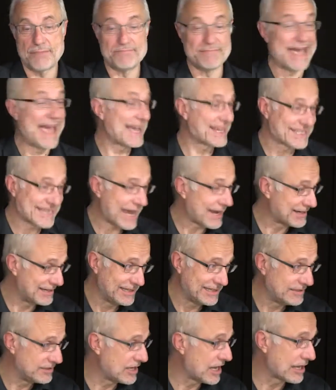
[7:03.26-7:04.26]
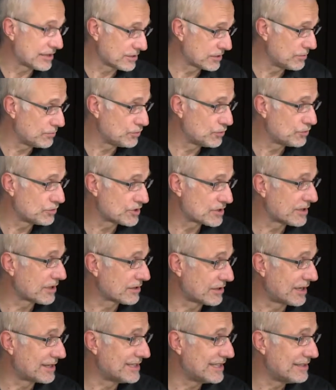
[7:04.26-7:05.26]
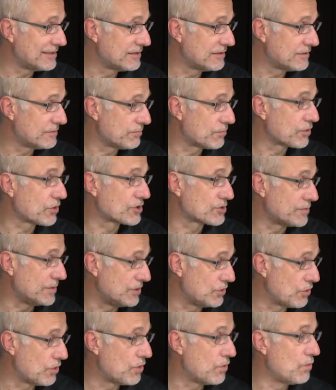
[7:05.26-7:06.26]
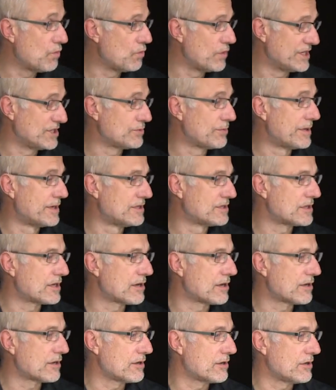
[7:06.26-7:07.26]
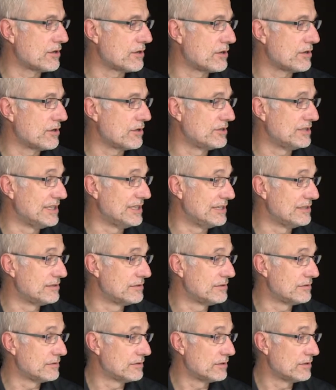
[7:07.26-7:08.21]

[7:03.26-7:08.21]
exactly the attributes that are needed, because we know which ones are needed.